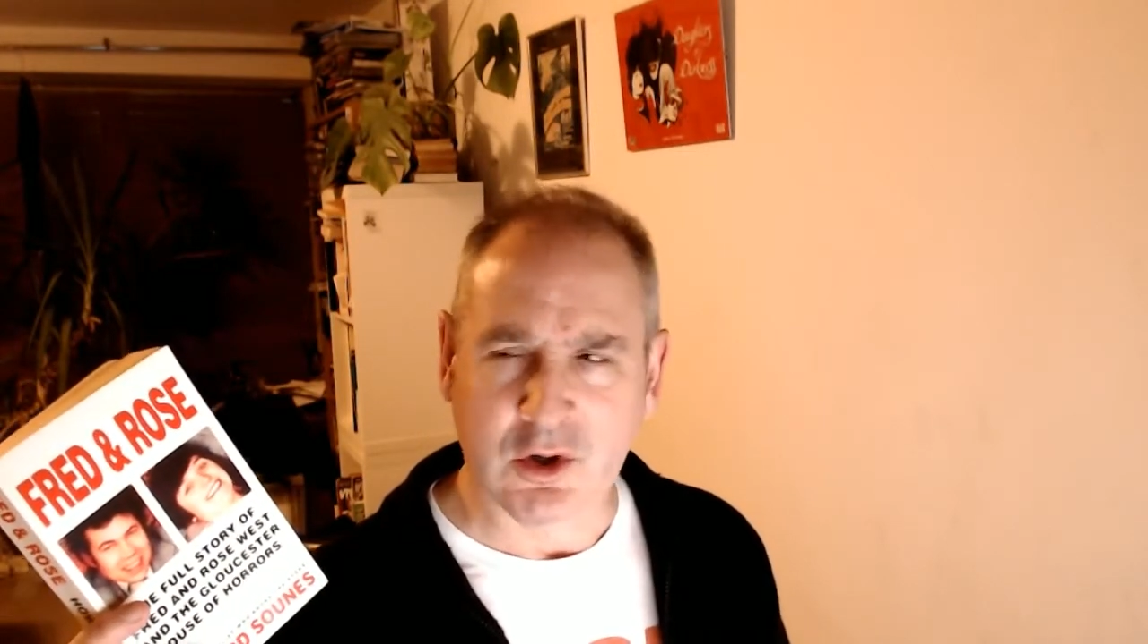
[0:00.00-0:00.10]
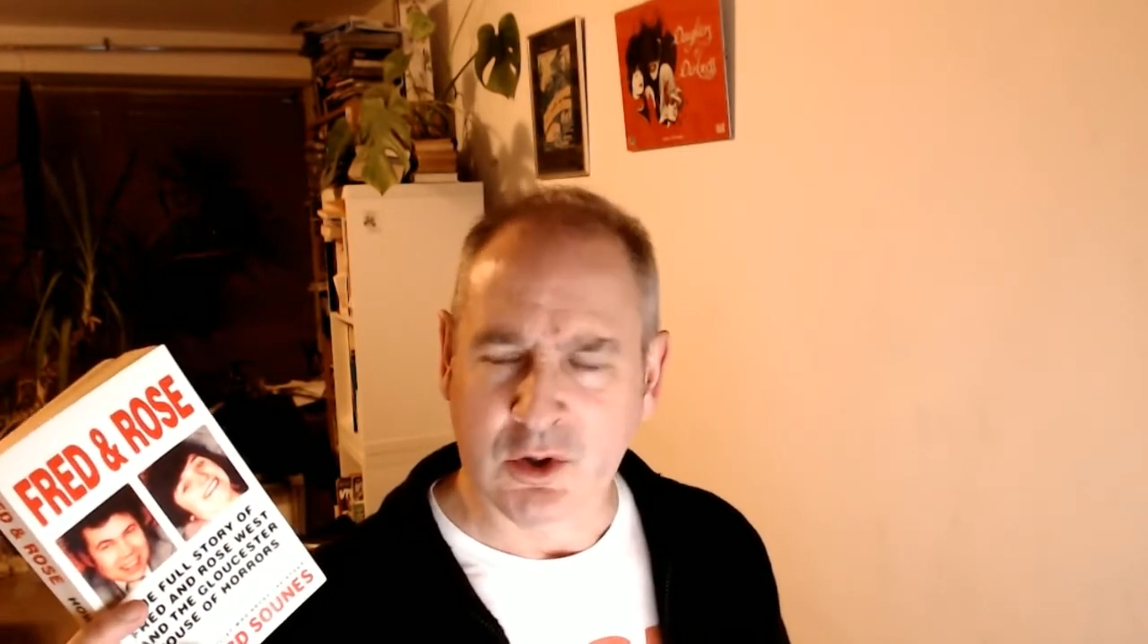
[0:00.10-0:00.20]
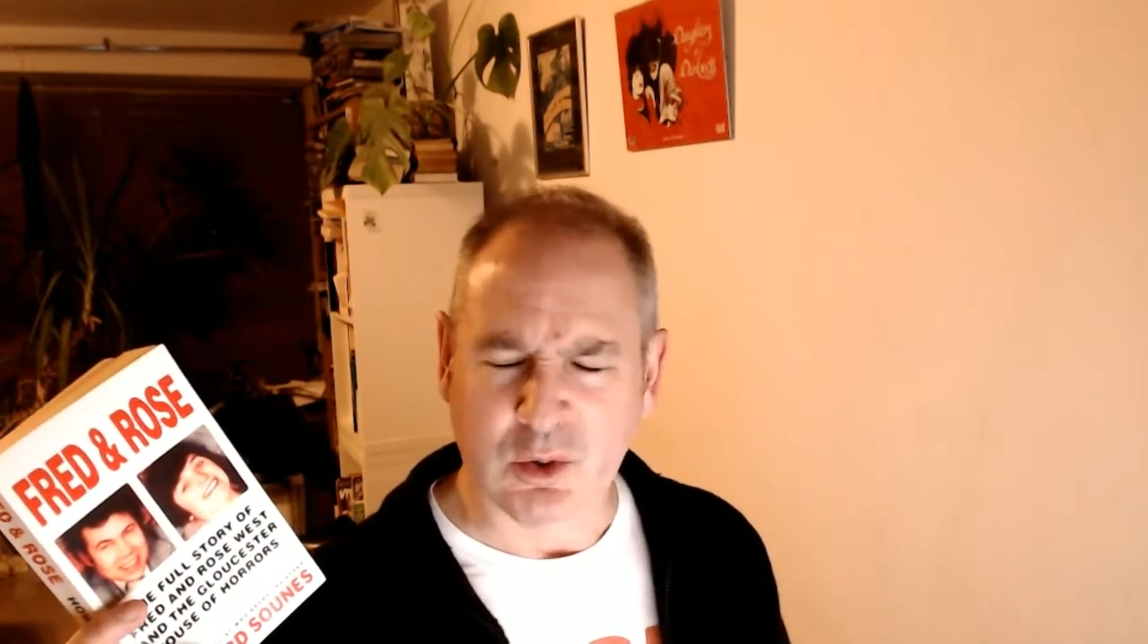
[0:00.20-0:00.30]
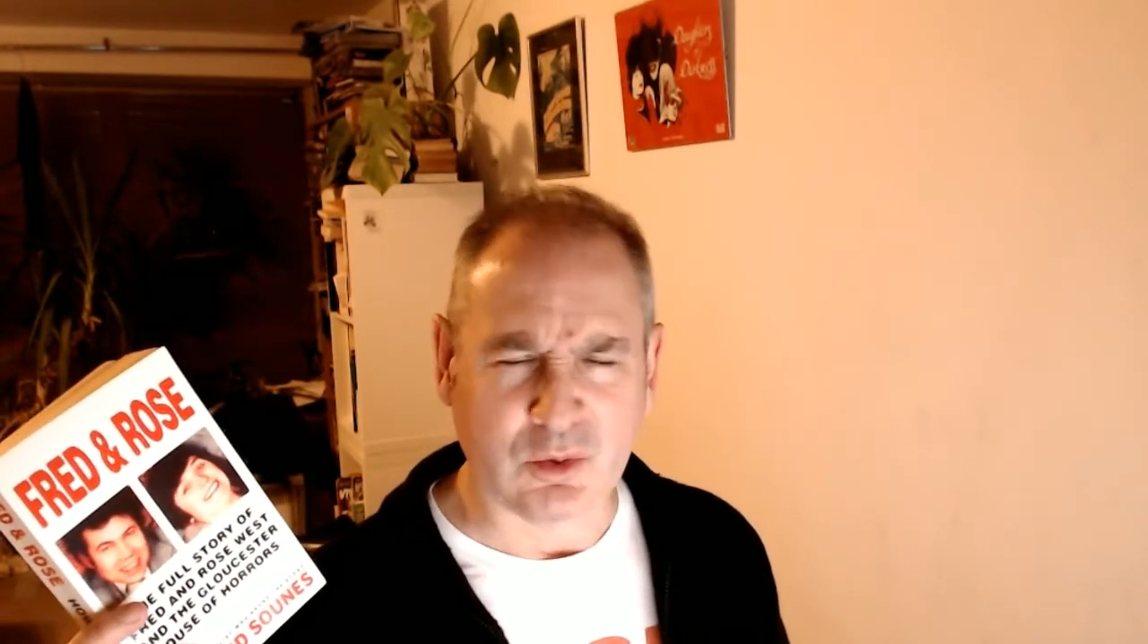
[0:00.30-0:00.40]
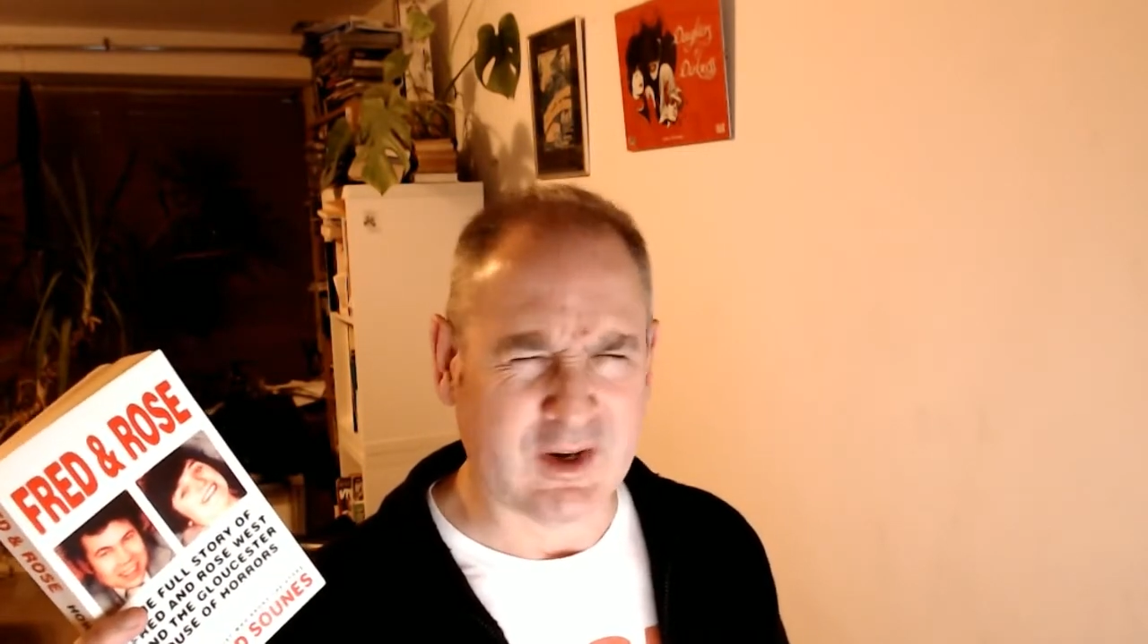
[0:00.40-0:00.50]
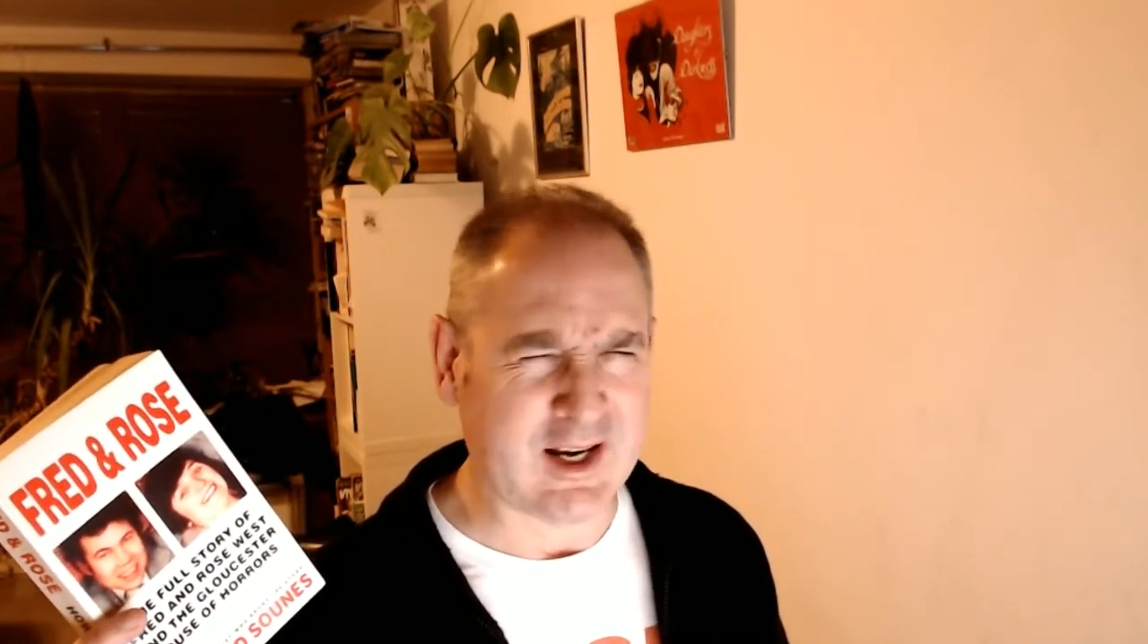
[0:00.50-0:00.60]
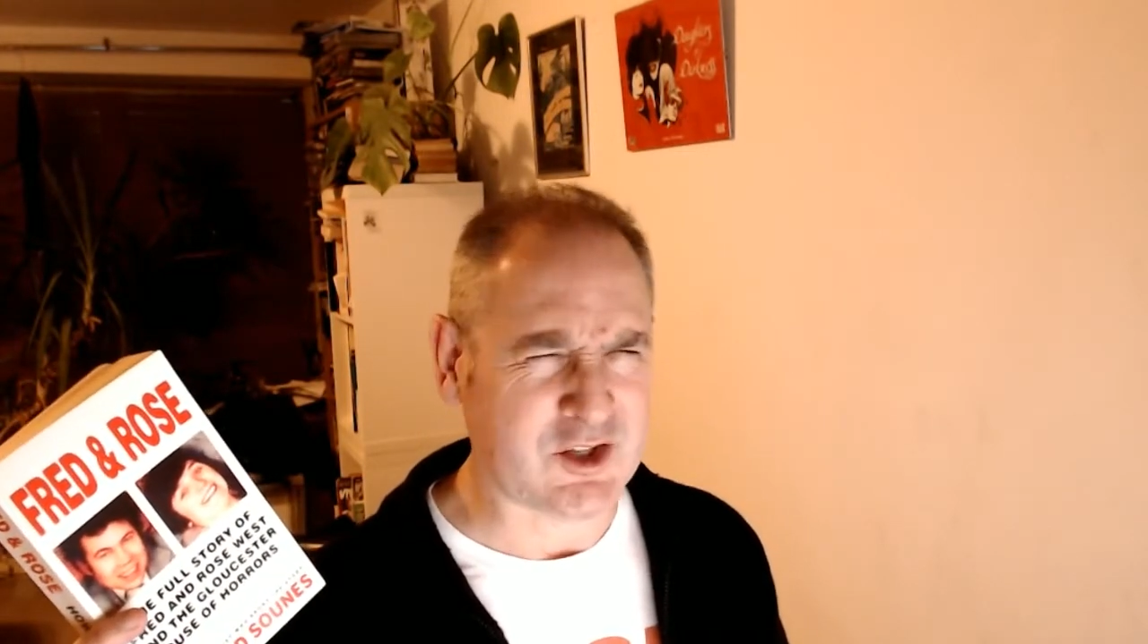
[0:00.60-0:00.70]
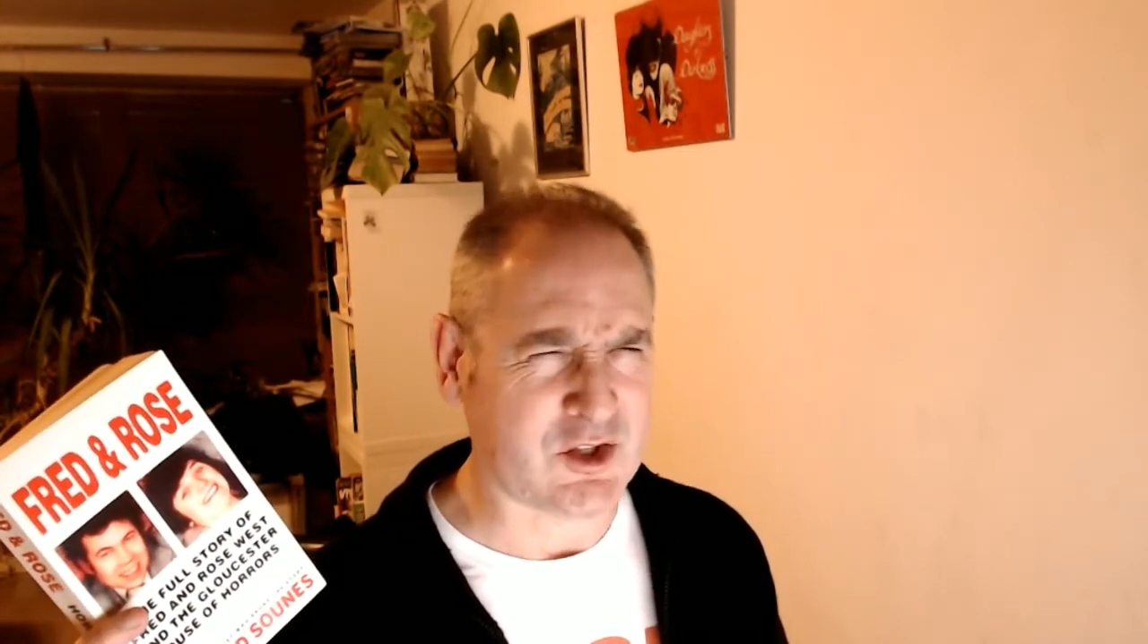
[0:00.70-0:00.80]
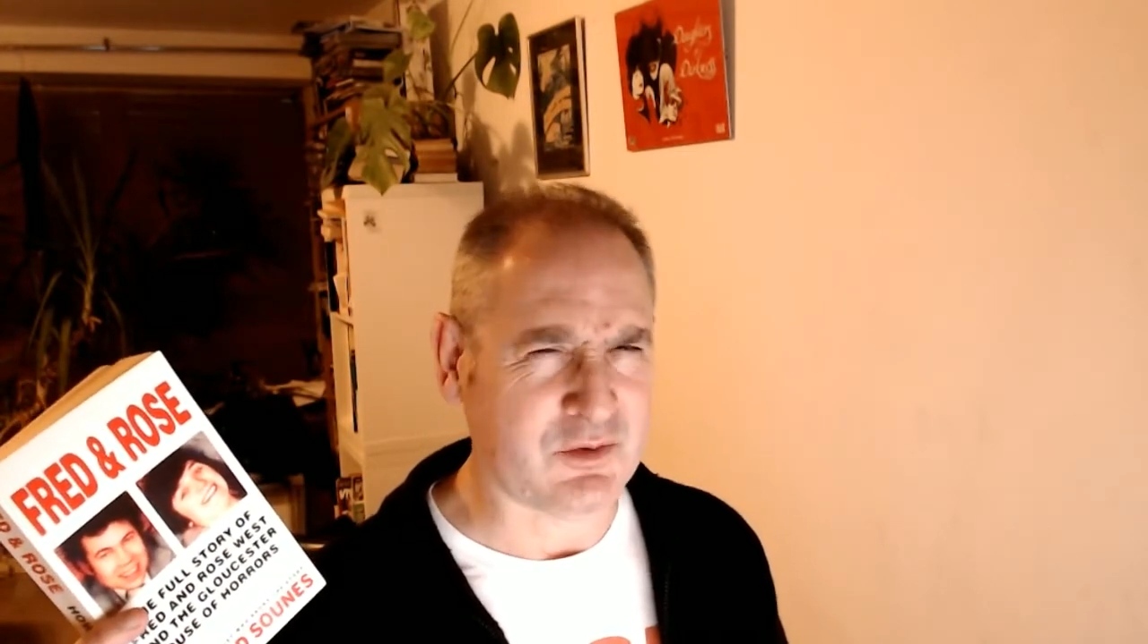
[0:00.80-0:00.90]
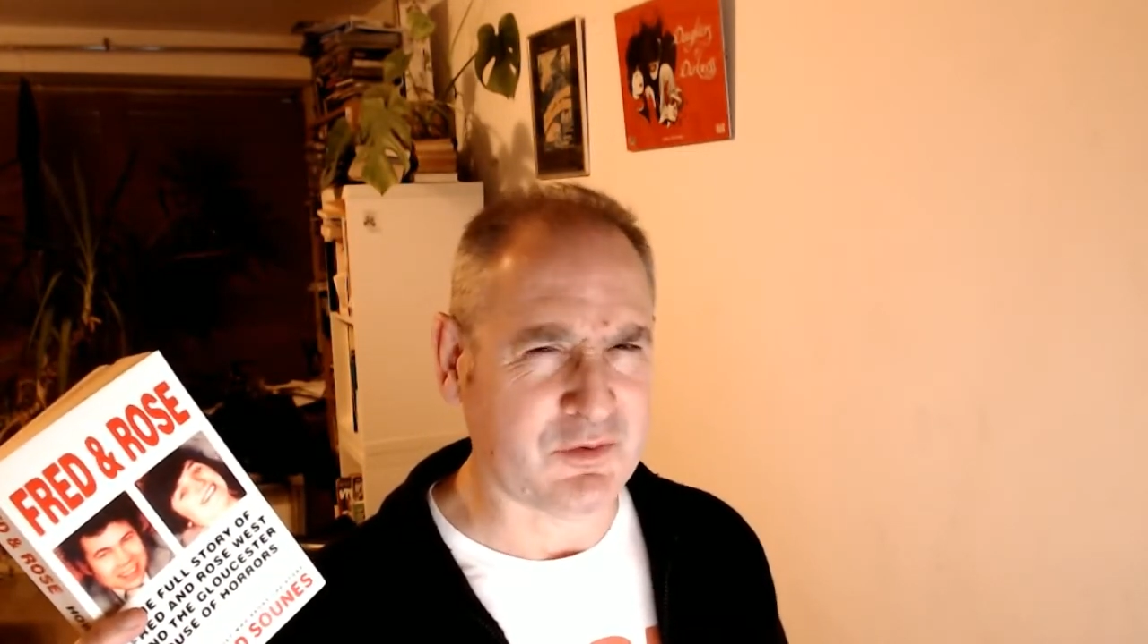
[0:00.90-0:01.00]
or
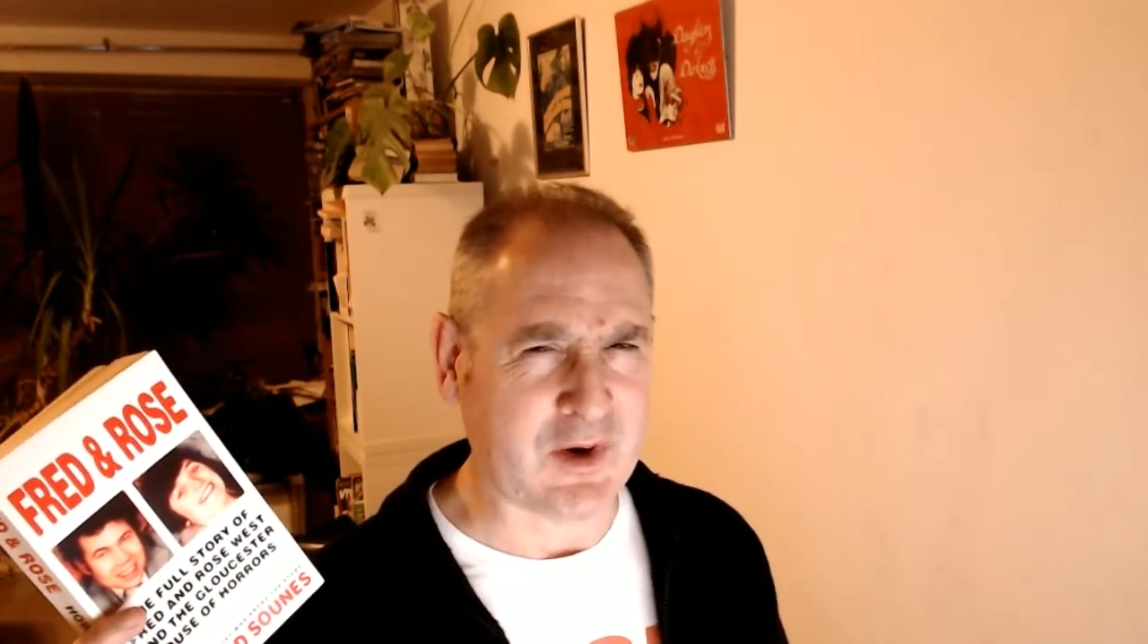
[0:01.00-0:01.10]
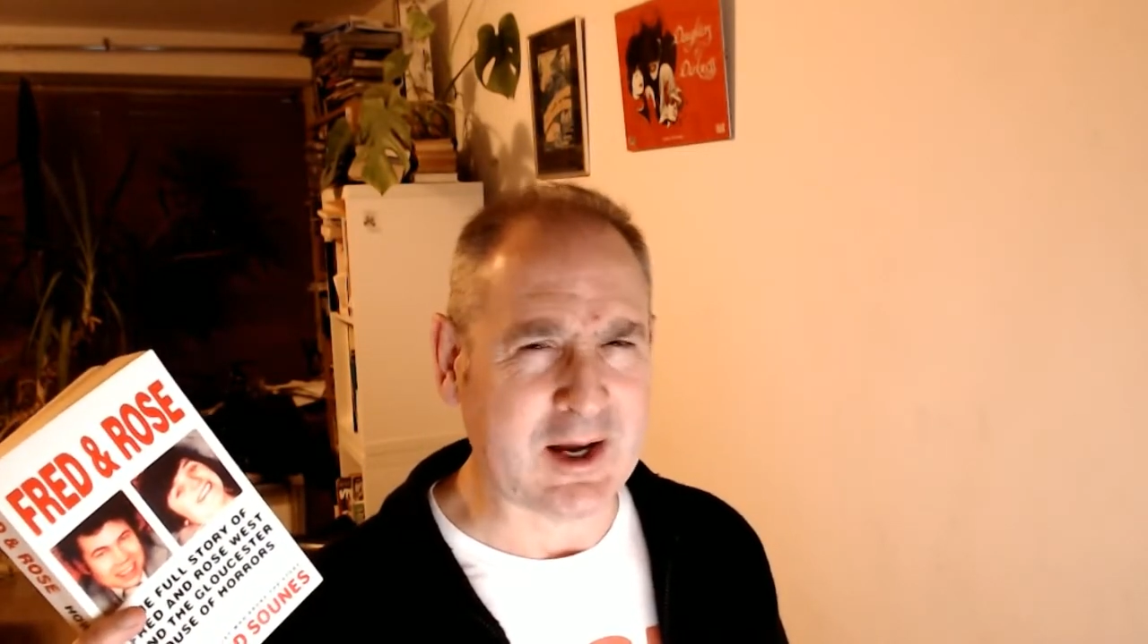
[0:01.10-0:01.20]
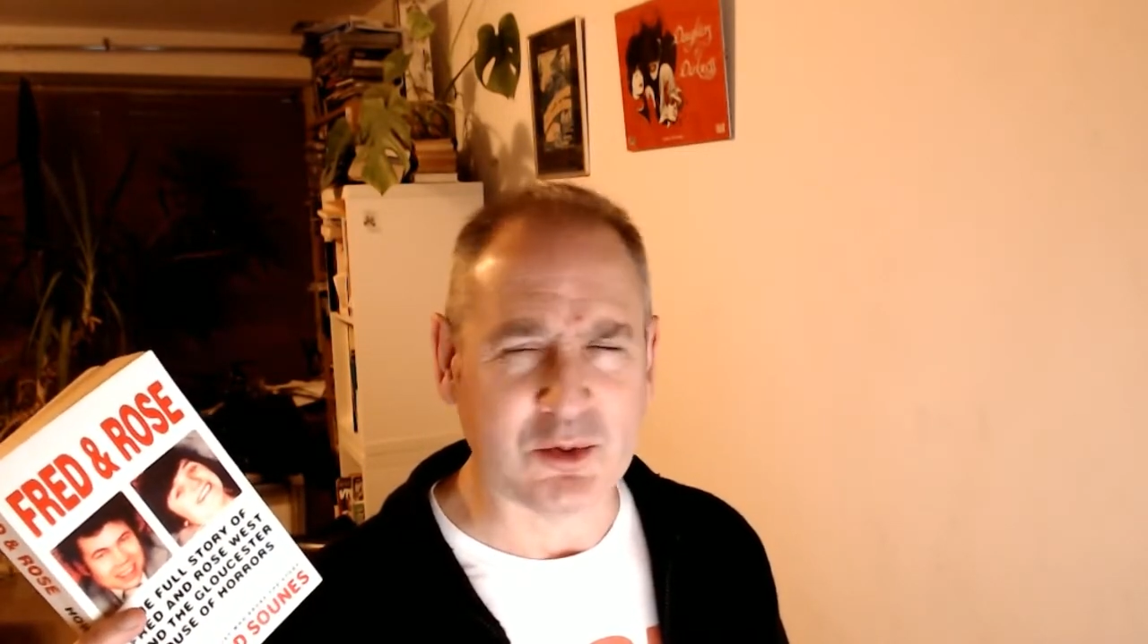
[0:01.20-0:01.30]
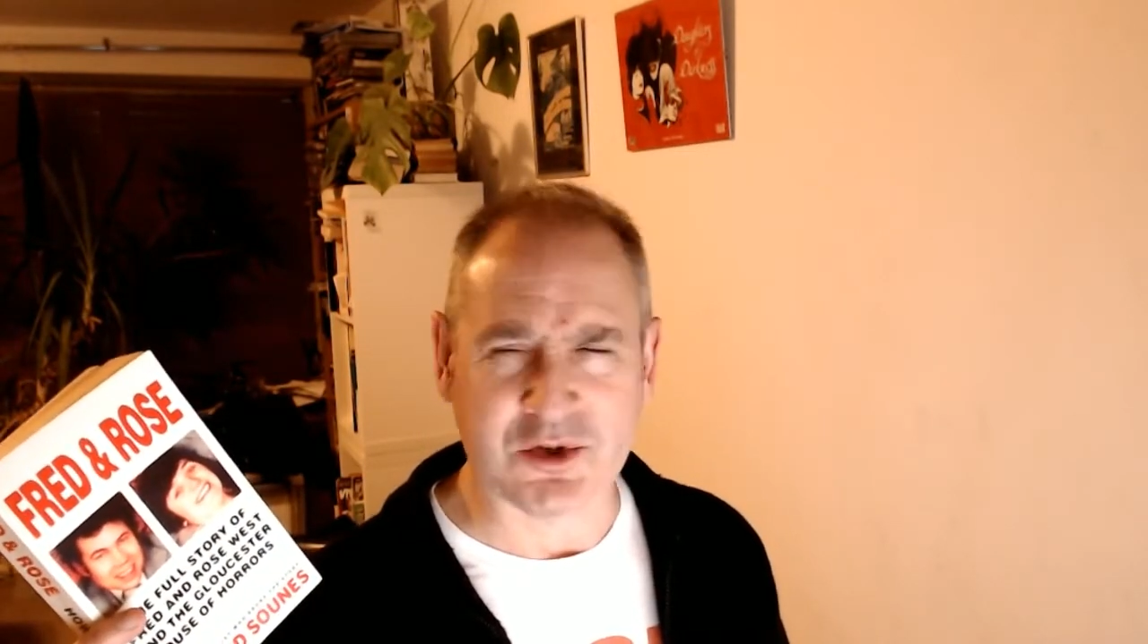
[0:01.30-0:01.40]
actually failed